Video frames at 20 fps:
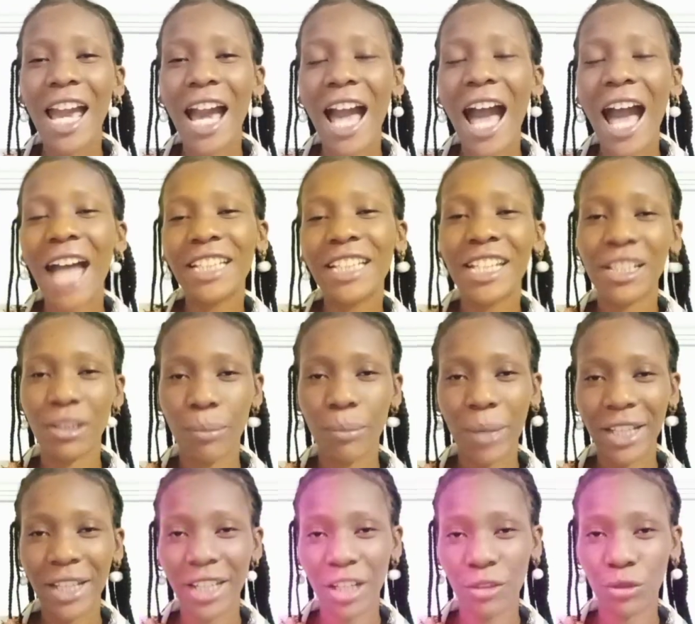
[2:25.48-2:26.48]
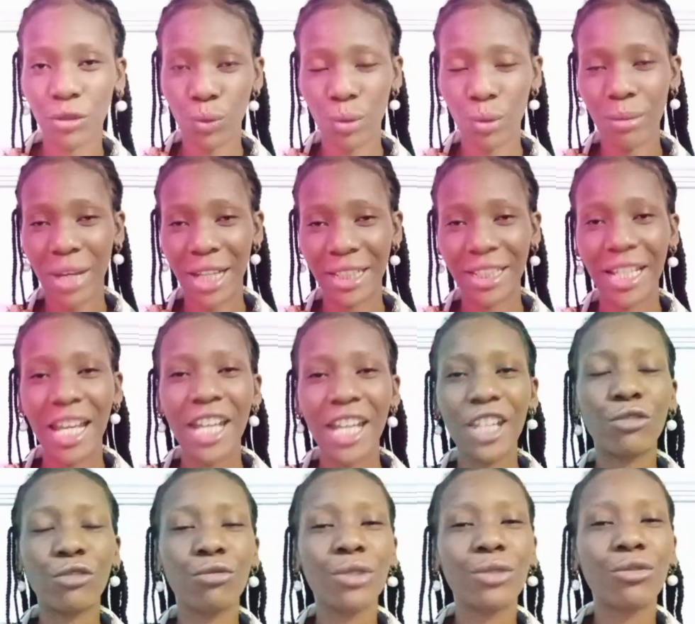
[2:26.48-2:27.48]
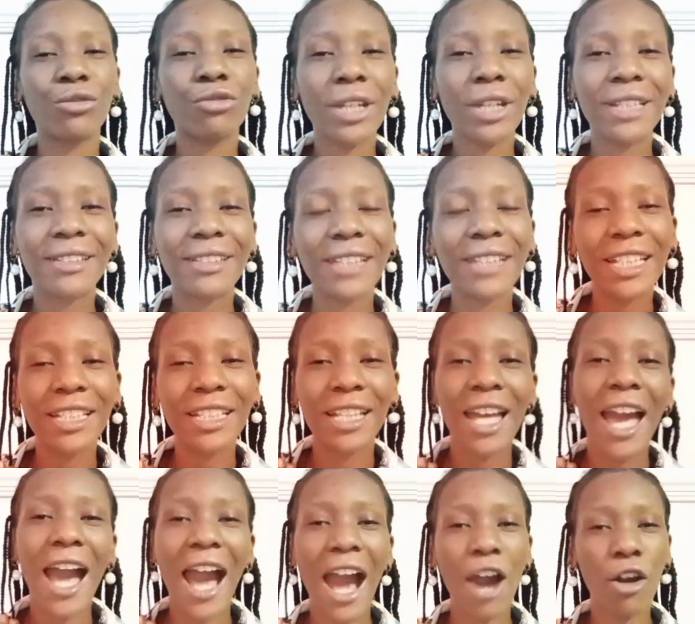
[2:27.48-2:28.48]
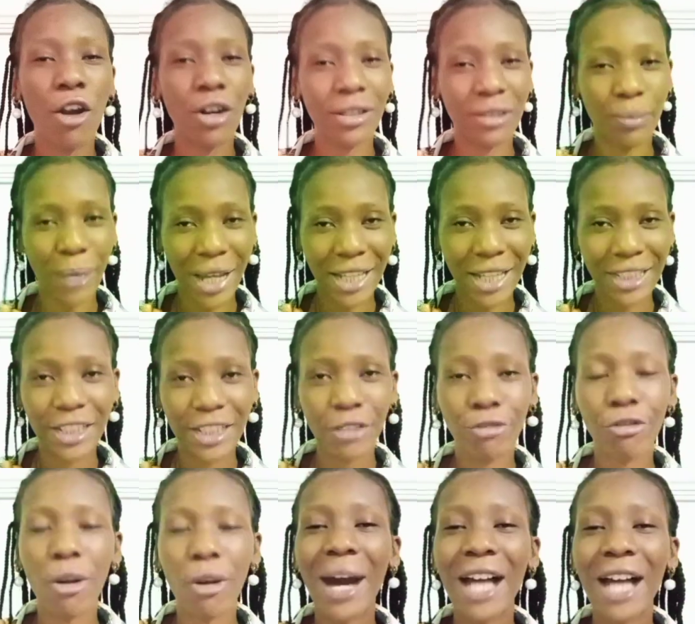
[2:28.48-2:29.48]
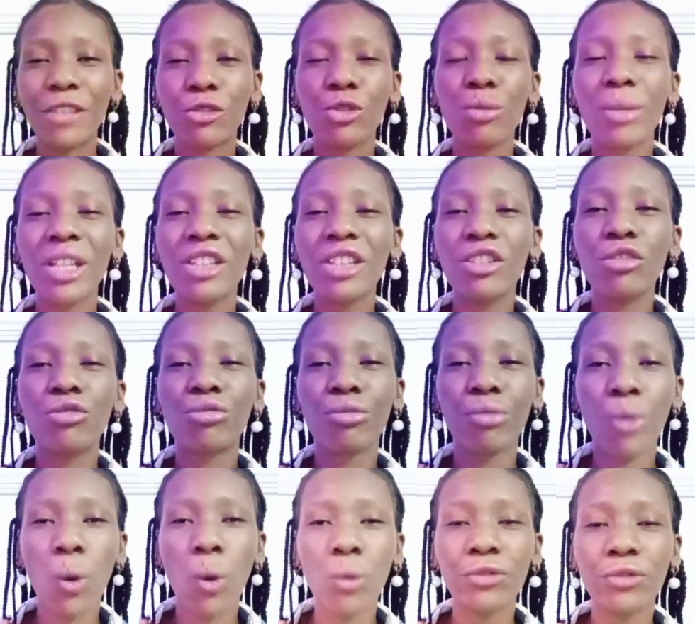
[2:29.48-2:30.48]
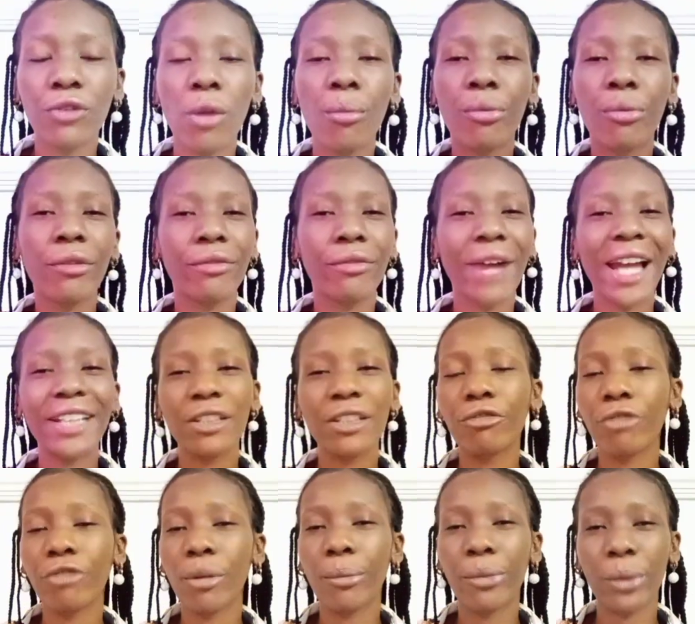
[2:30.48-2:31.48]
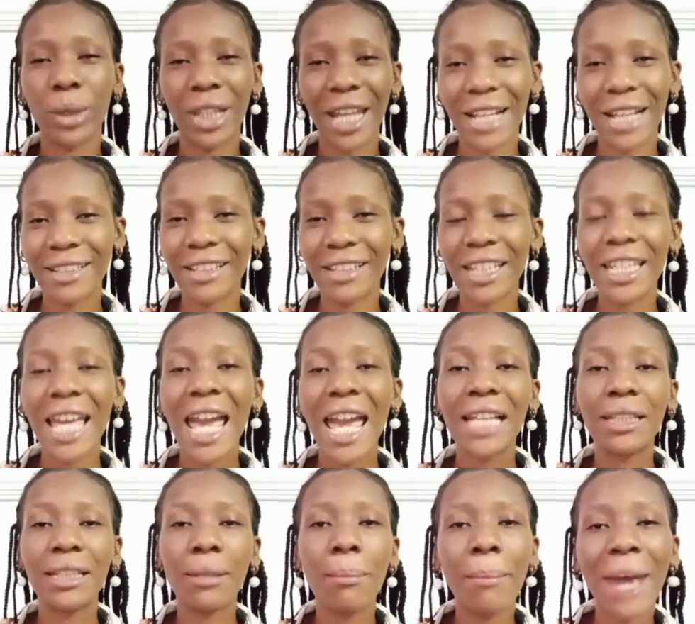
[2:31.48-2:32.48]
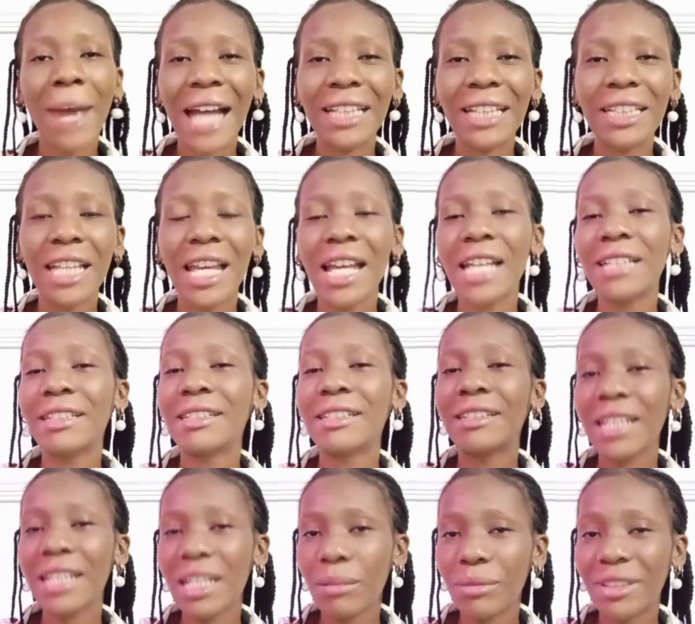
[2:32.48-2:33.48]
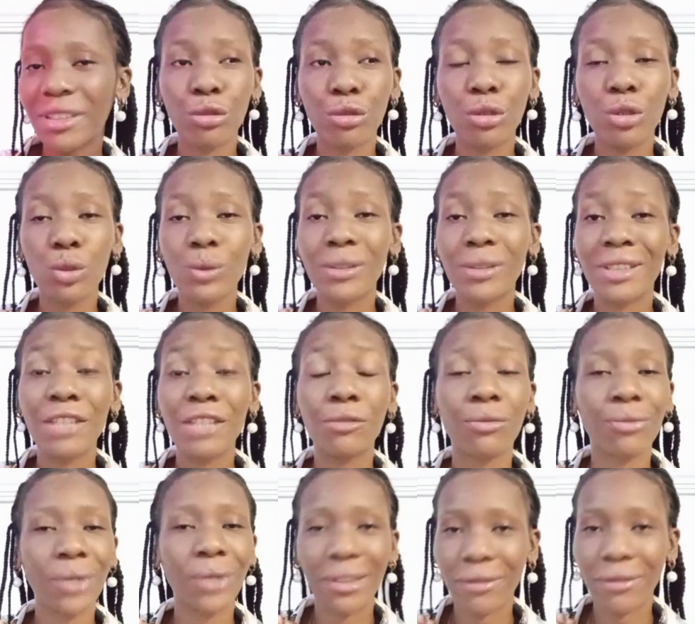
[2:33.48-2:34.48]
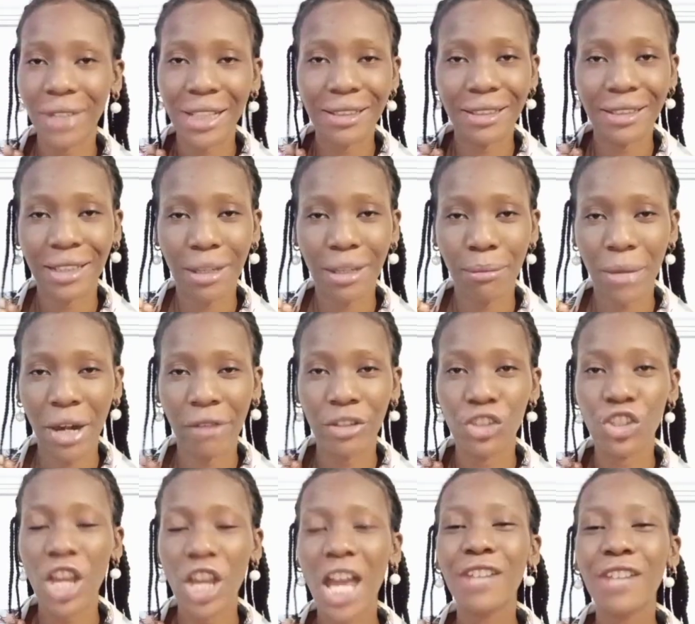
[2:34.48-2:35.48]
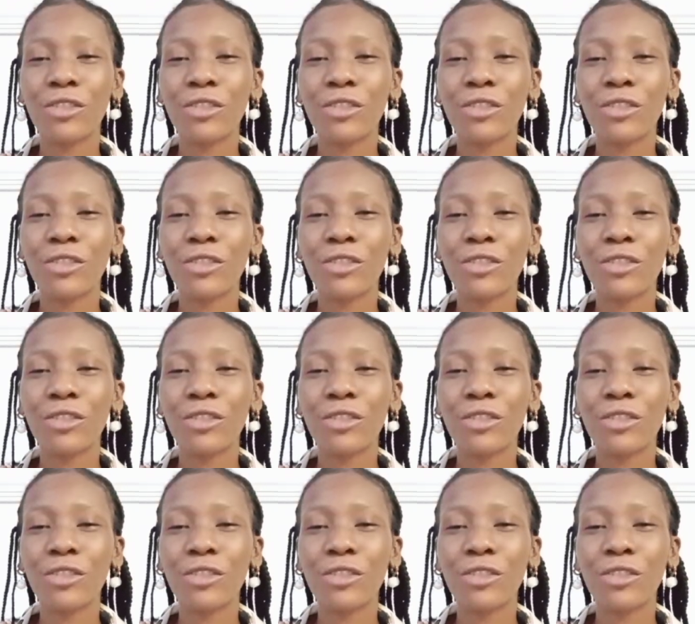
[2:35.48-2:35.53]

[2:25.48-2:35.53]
an independent woman is restricting her husband from assuming these roles, from providing, from protecting, the man seems to lose his relevance in that marriage.